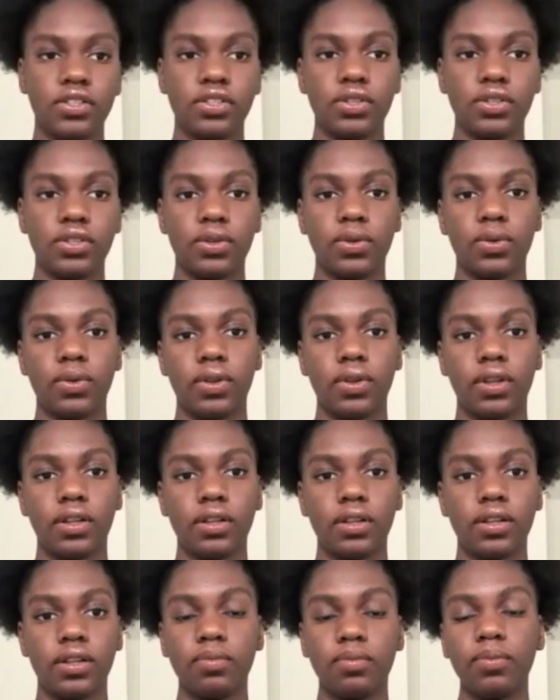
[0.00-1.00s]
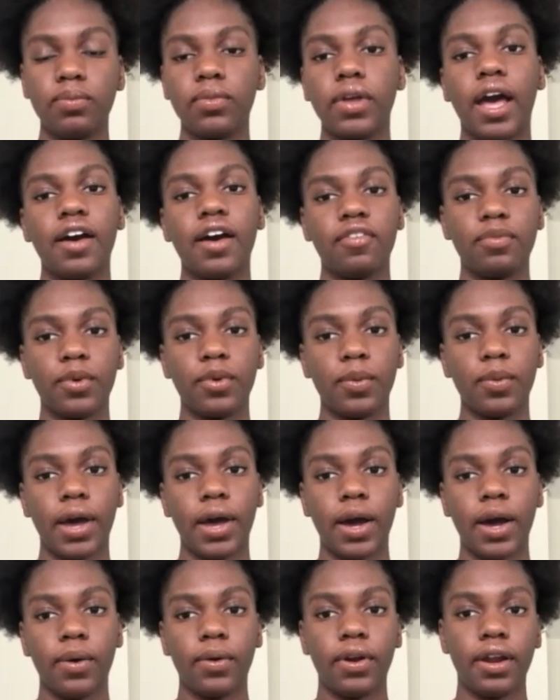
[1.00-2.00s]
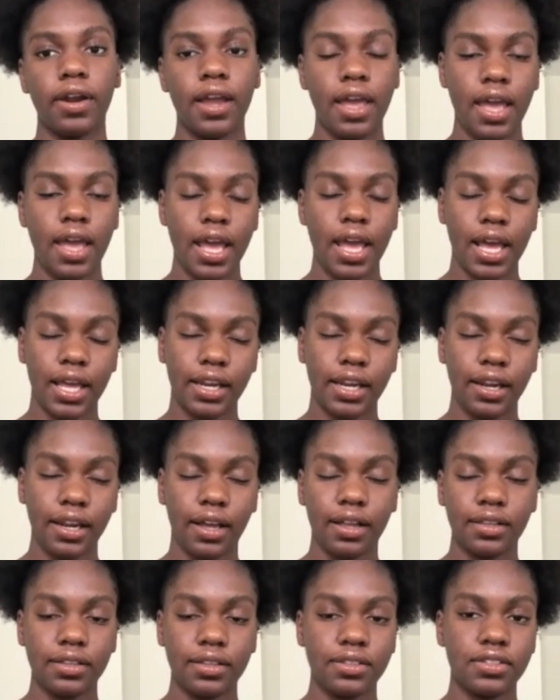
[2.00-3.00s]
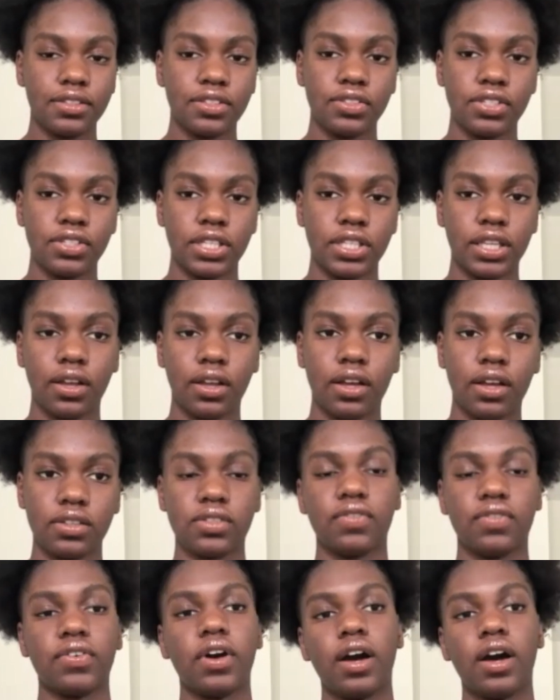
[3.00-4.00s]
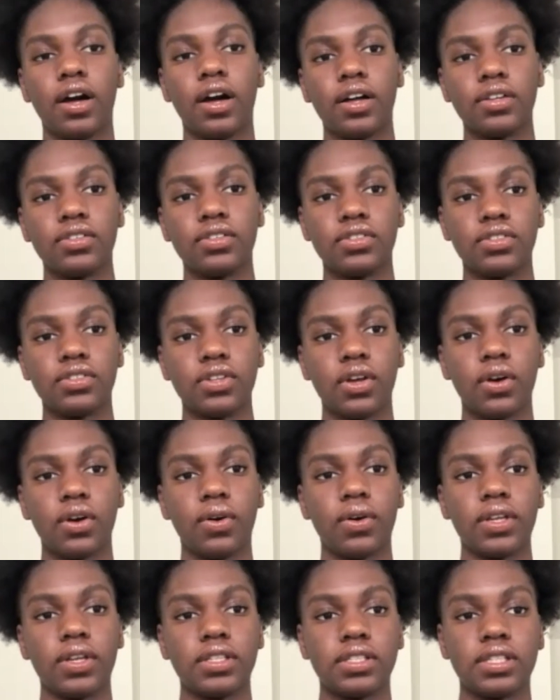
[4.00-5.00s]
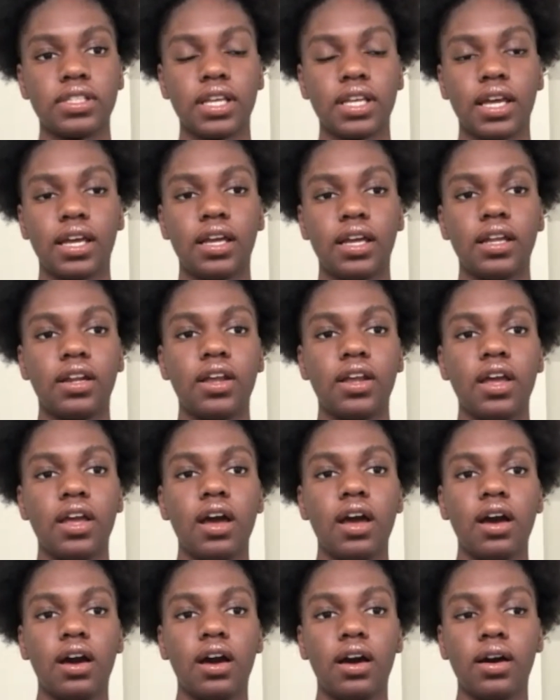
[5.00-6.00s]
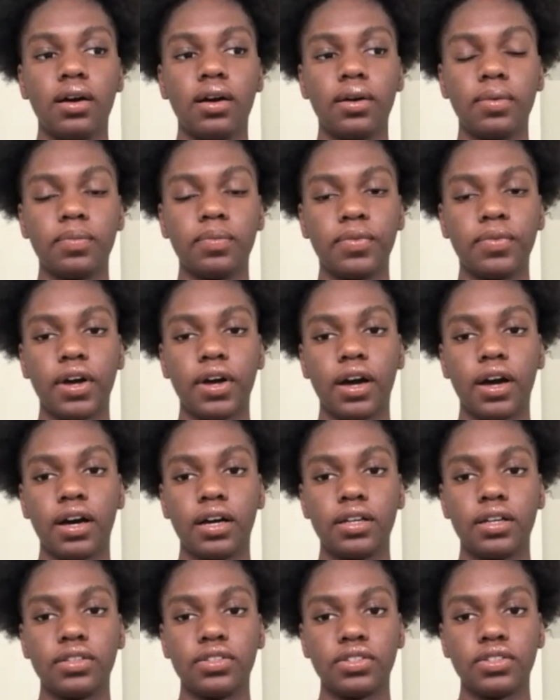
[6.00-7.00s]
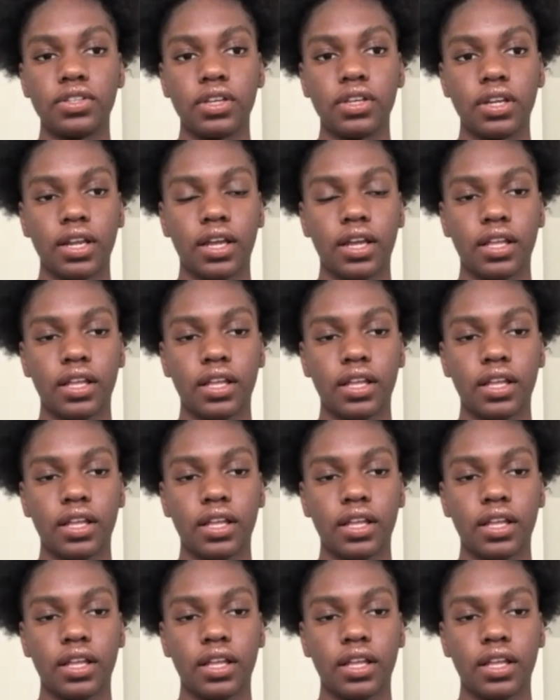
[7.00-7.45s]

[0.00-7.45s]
to have more power and not listen to the laws of God. So instead, um, God stood at